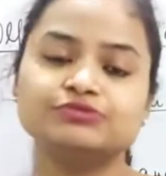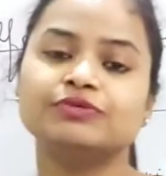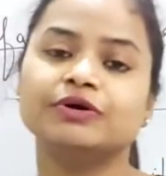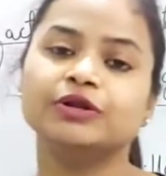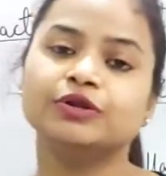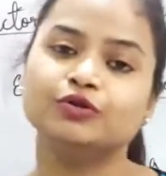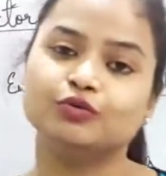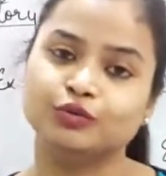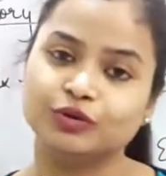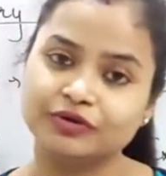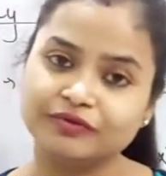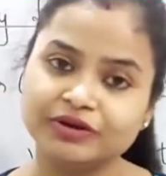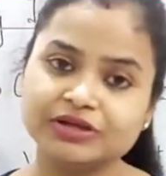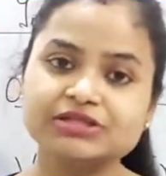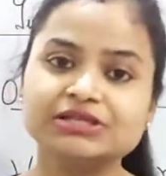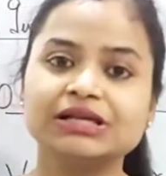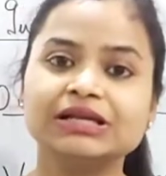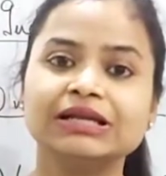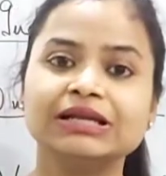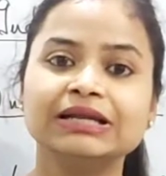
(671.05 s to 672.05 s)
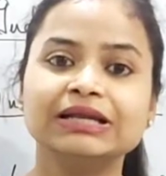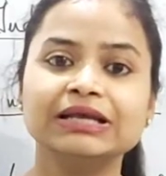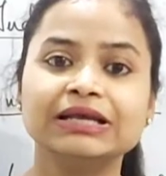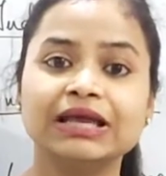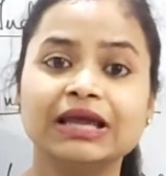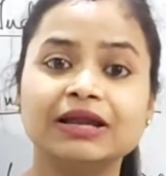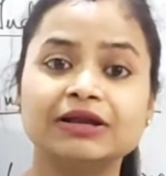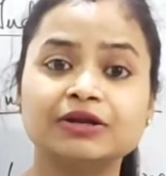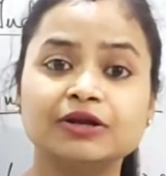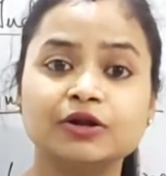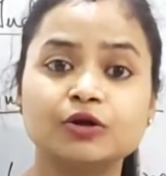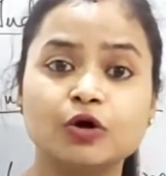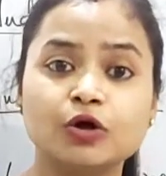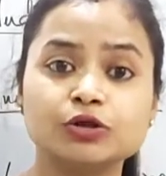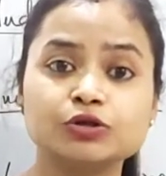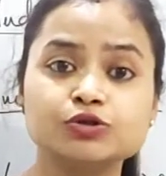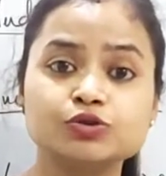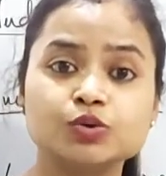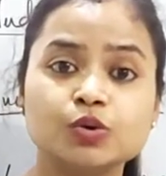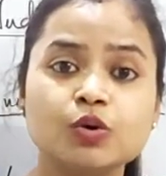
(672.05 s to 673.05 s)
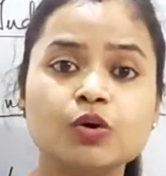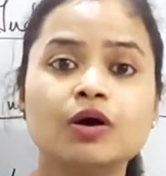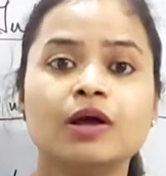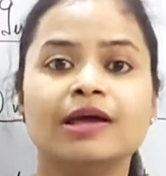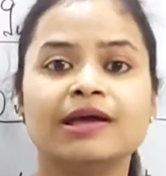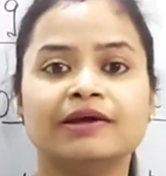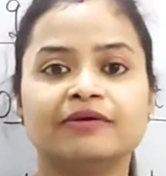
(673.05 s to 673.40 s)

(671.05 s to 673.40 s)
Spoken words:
one universal indicator also